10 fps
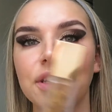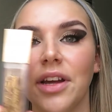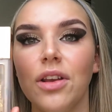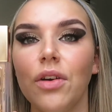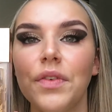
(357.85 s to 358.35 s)
I
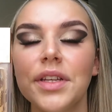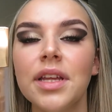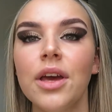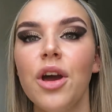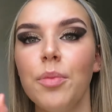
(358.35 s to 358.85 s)
love it,
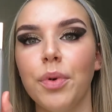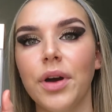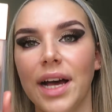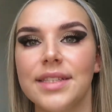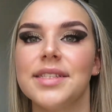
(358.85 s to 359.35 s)

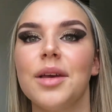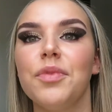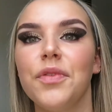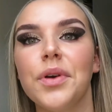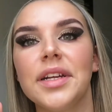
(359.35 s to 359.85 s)
but as I said
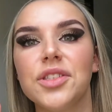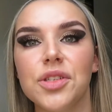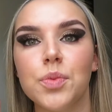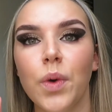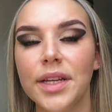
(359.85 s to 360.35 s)
before, it's
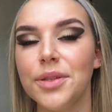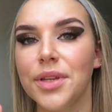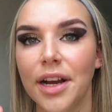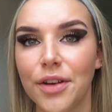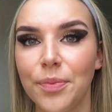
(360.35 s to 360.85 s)
just way too
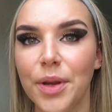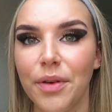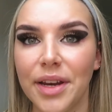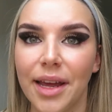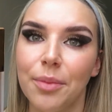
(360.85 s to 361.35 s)
dark for me
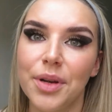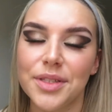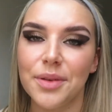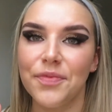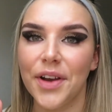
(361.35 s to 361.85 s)
right now
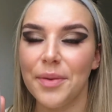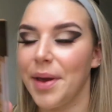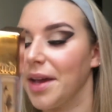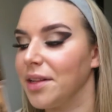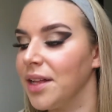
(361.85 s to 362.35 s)
because I'm very
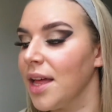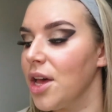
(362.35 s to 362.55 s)
pale.